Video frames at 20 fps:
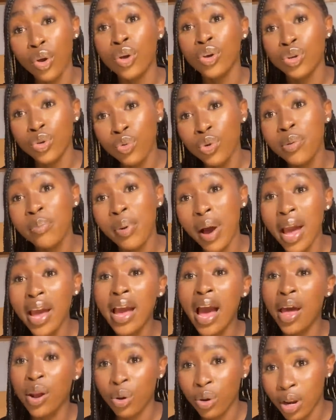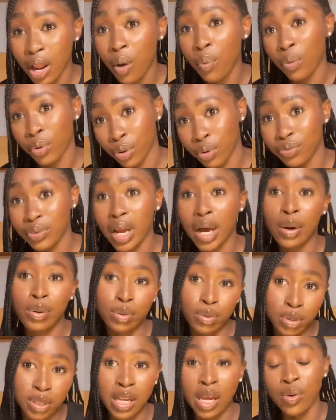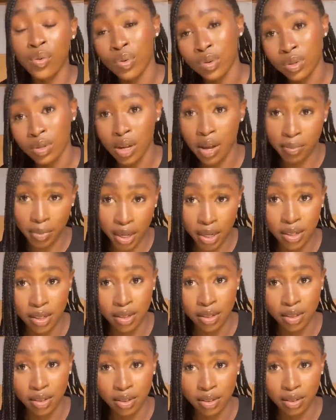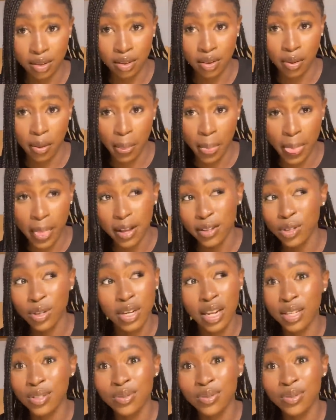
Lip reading: You will buy another one of that clothes that you want to amend. So there's